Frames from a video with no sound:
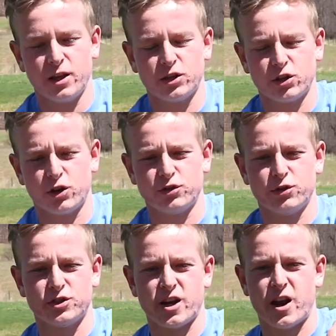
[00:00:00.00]

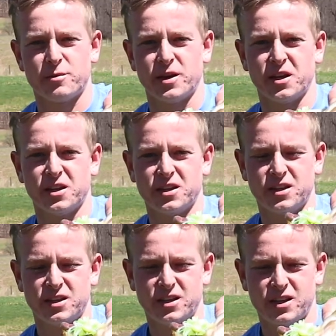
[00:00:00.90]
Chartreuse chatterbait.
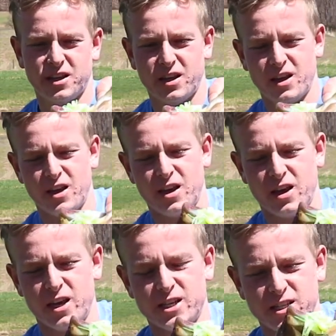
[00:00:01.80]

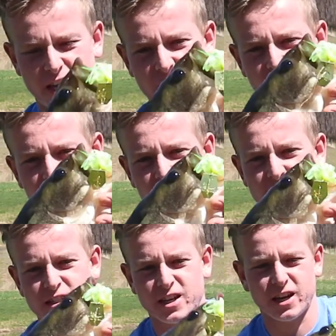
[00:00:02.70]
He's skinny. He's
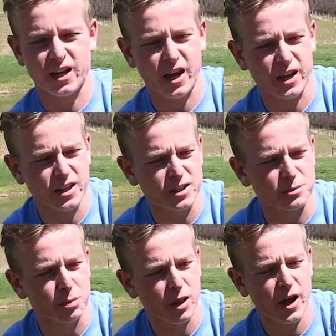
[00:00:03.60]
a skinny guy. He looks
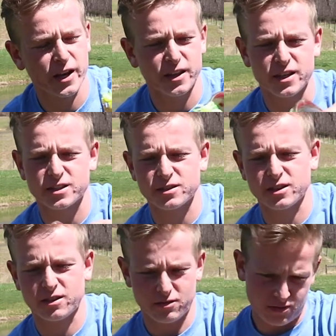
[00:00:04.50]
blind in this
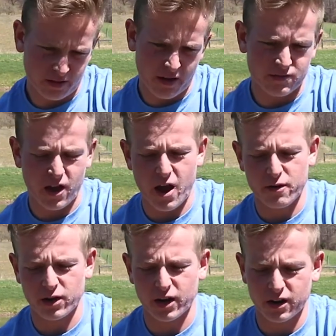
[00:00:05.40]
left eye
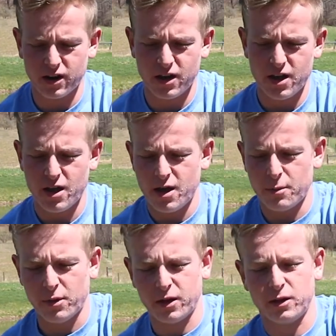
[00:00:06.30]
over here.
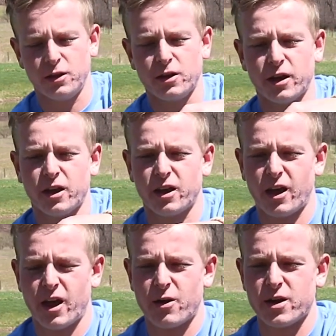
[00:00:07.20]
But look at
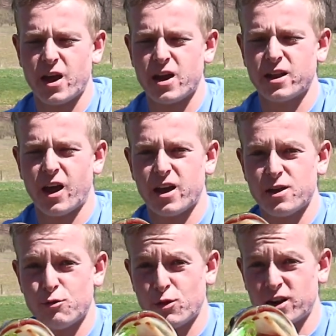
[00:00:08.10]
how he ate that.
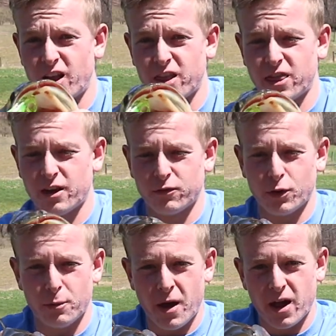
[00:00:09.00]
He wanted that thing
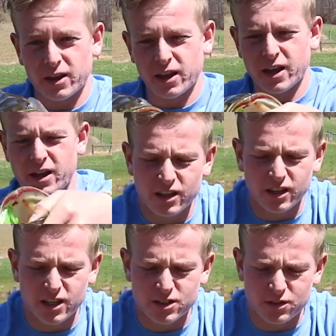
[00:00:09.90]
real badly. The
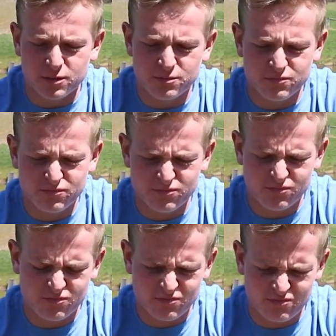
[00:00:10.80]
lizard
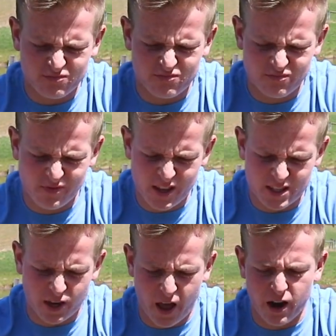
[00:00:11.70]

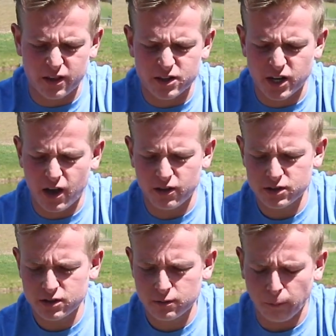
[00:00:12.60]
is out of the
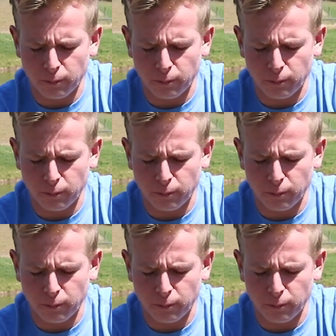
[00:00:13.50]
challenge.